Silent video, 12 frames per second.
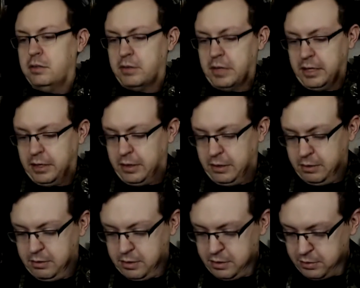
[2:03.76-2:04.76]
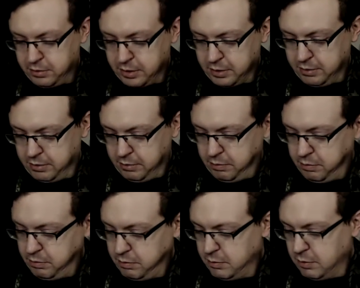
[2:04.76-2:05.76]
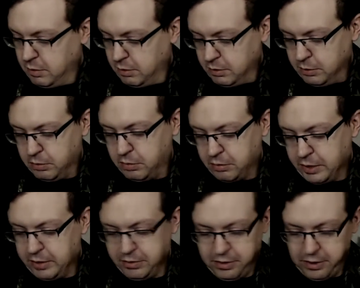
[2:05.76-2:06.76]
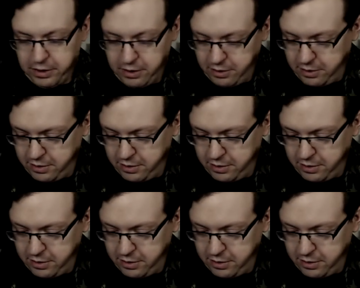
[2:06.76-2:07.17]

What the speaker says: Kind of cute. And it's got some loose threads on there.